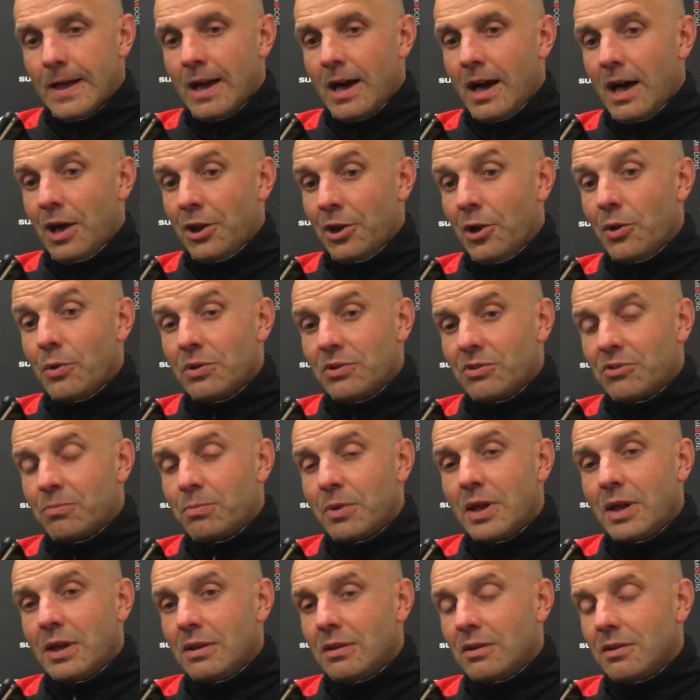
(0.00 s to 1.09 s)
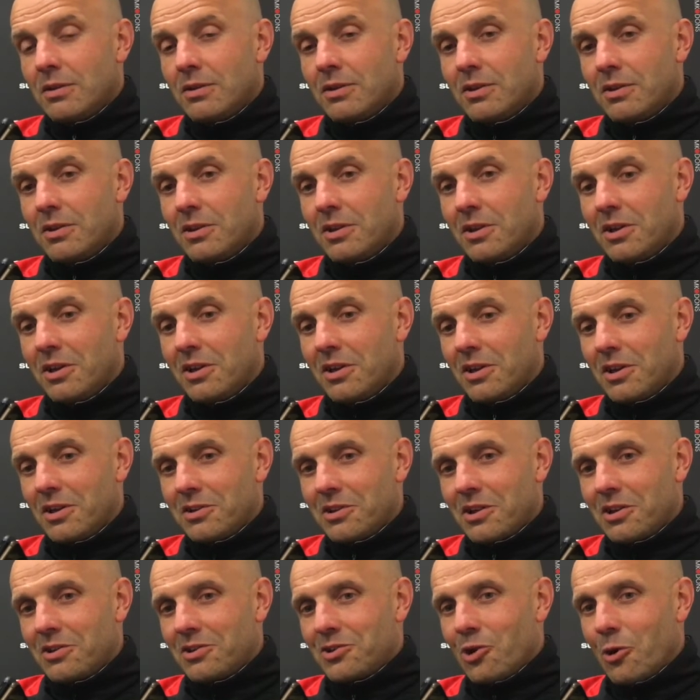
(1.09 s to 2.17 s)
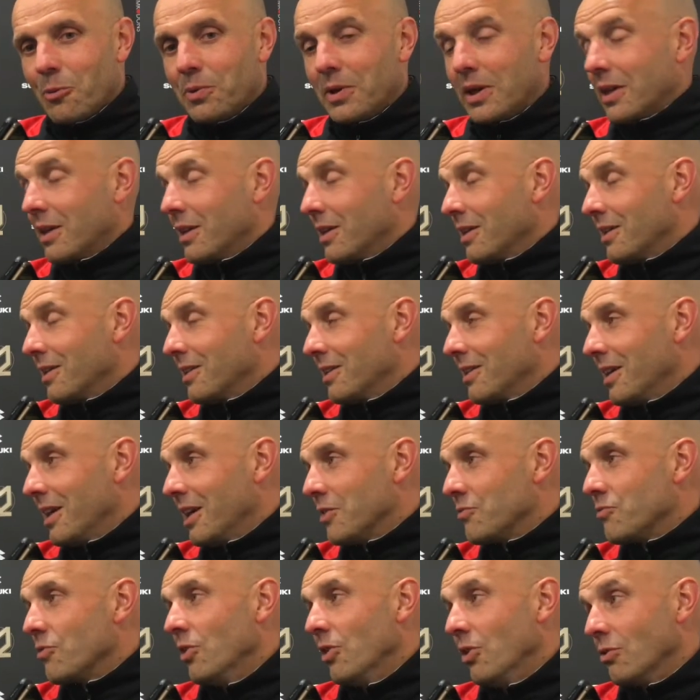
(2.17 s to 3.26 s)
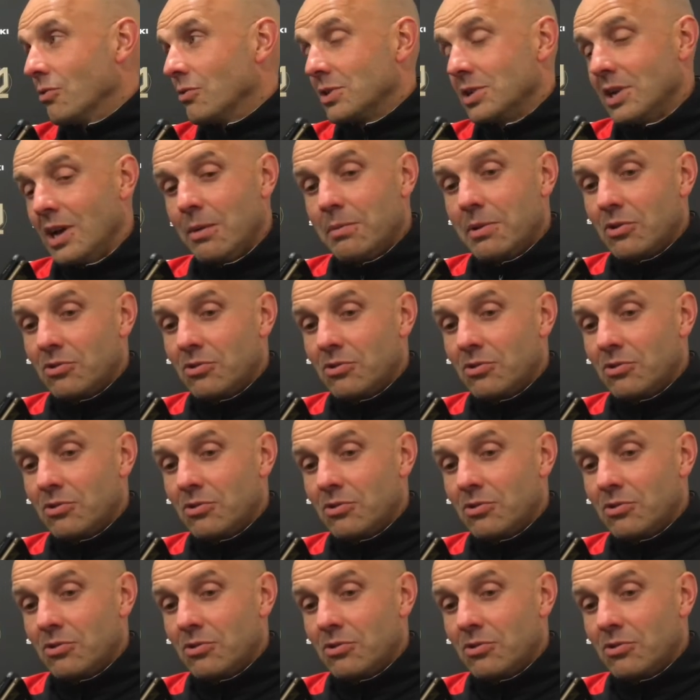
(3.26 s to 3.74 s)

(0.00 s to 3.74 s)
I know it's been a, a topic here for a long time.